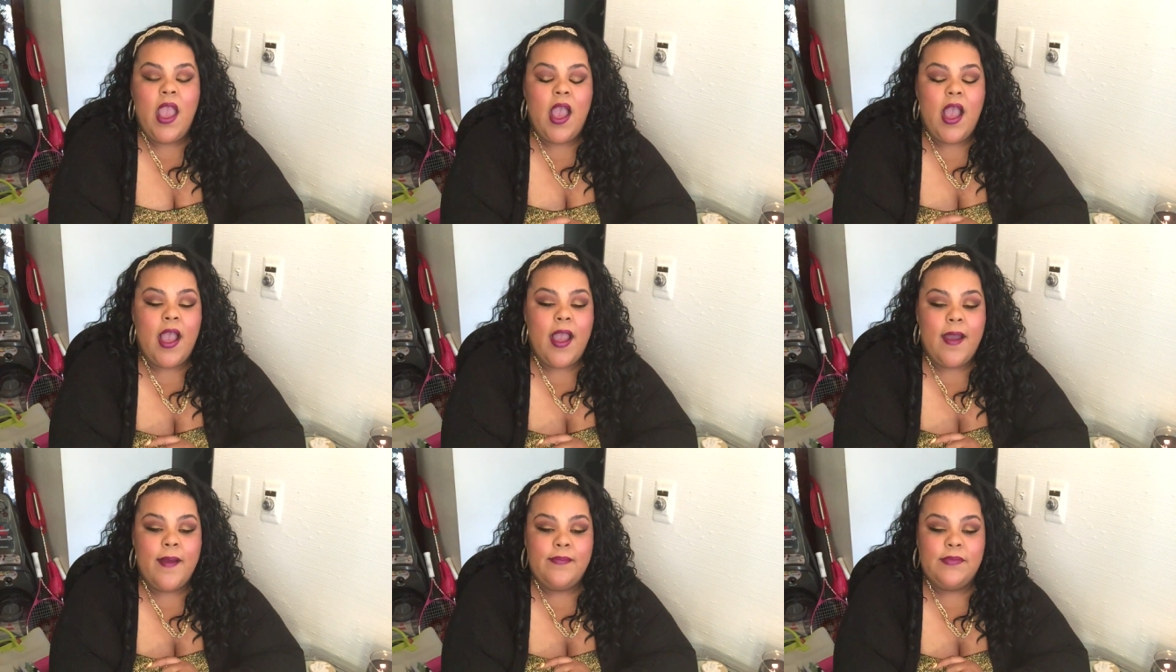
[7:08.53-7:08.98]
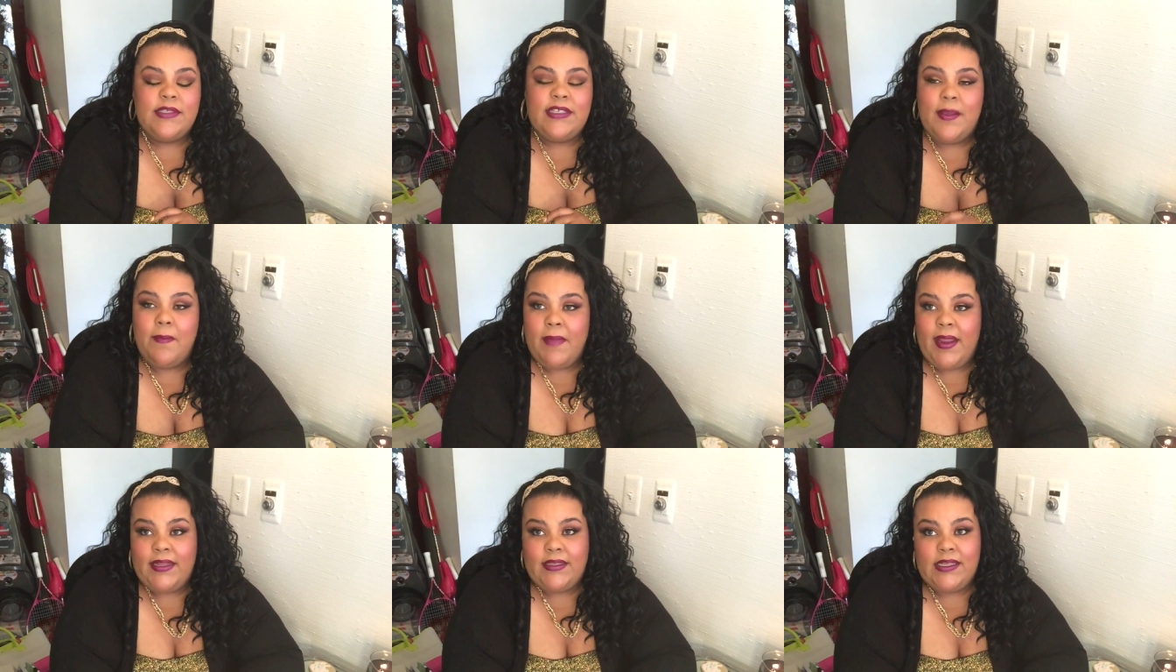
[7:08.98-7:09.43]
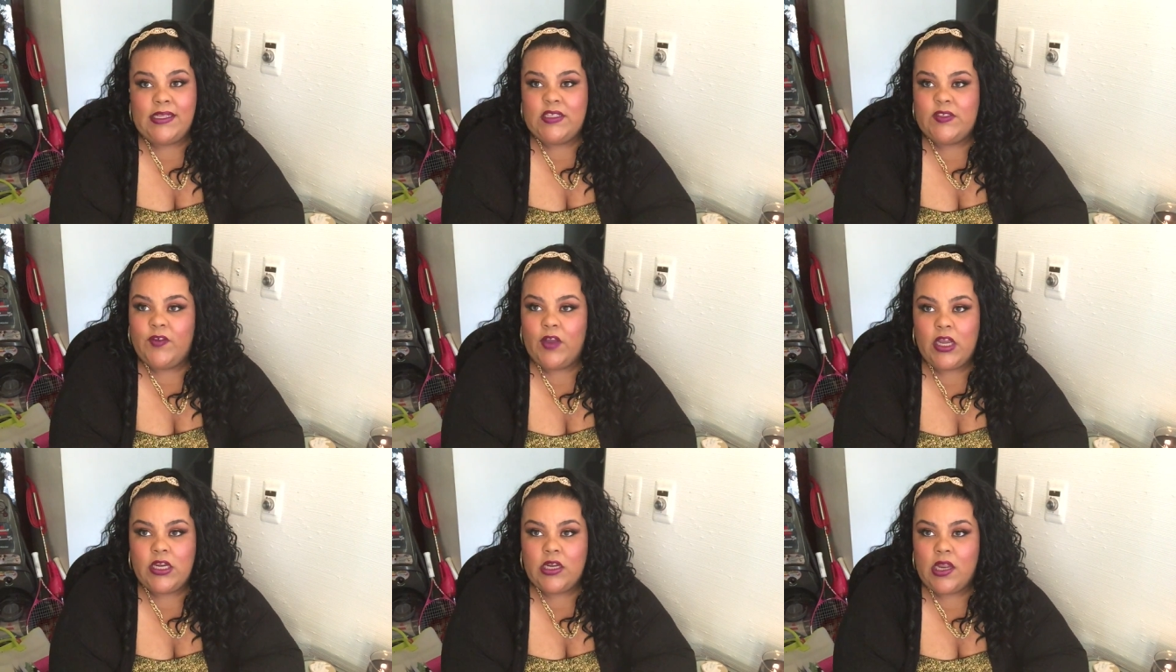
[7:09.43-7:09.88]
um, to make these
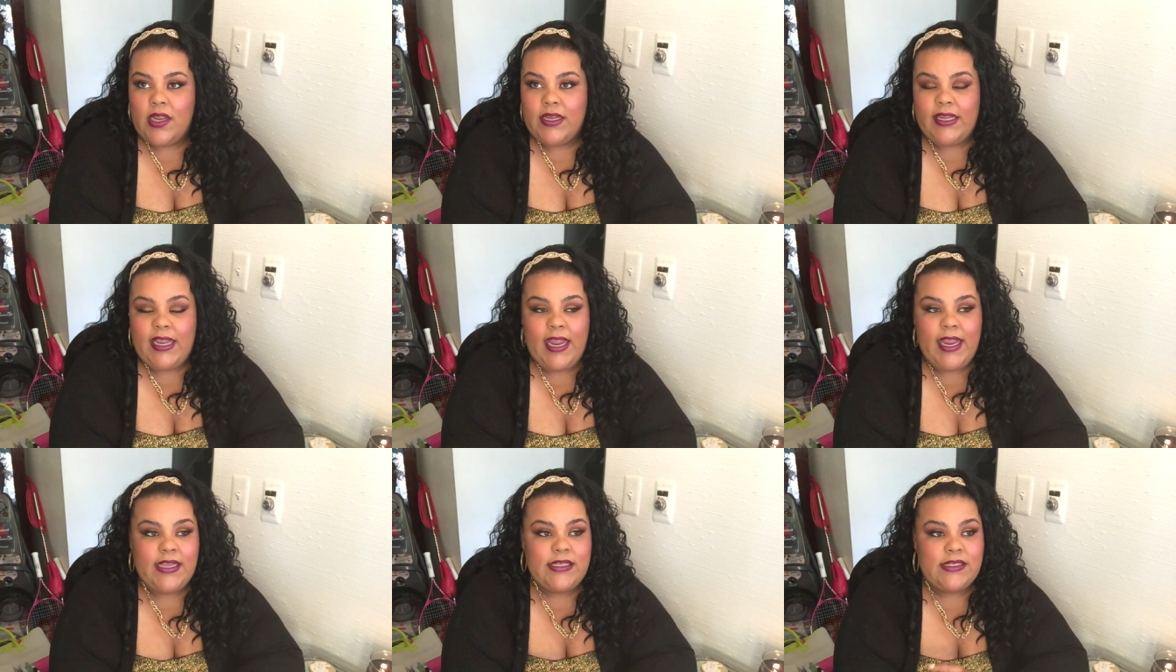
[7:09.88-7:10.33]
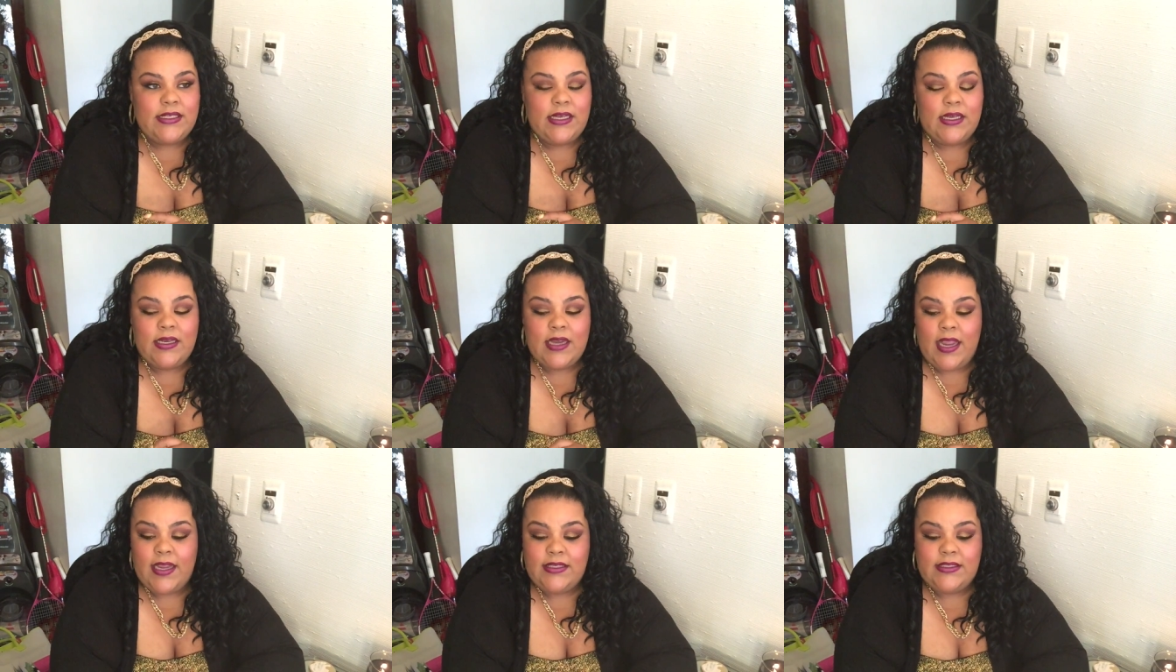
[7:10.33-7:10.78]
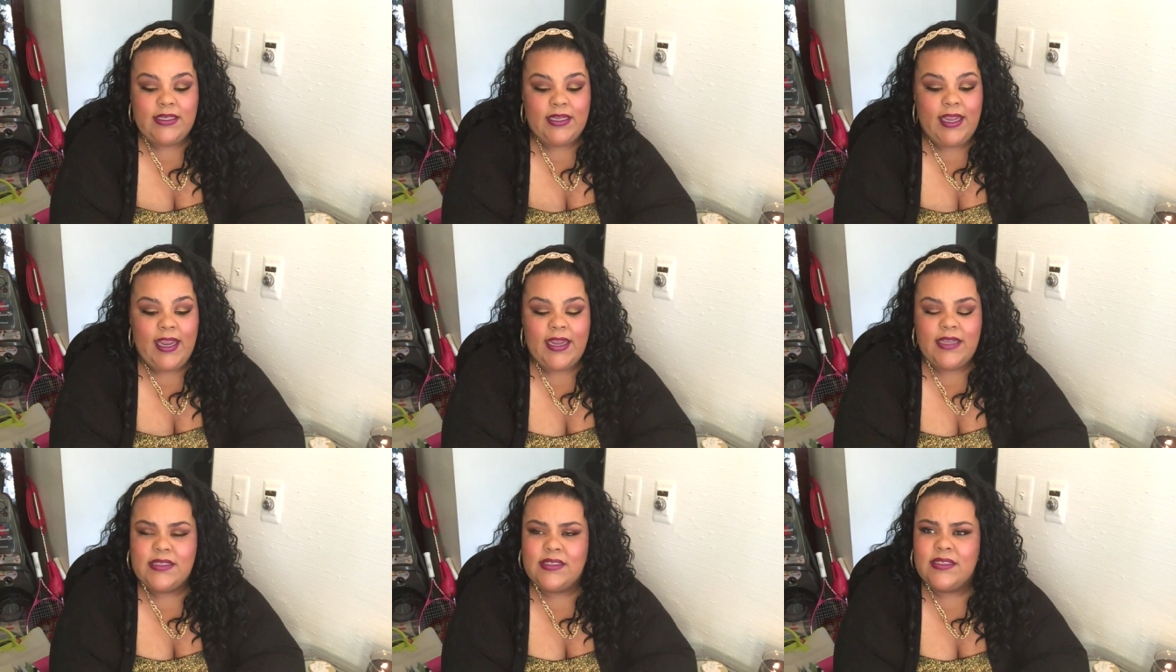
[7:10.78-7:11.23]
fondant cakes and icing
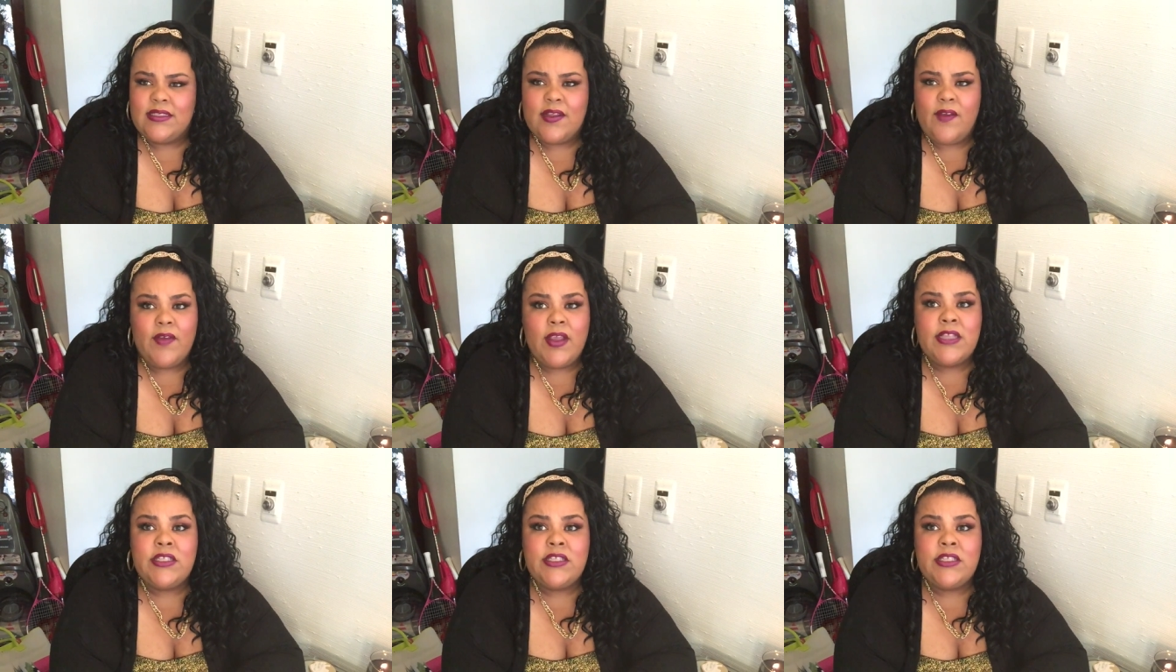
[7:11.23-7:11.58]
cakes and stuff.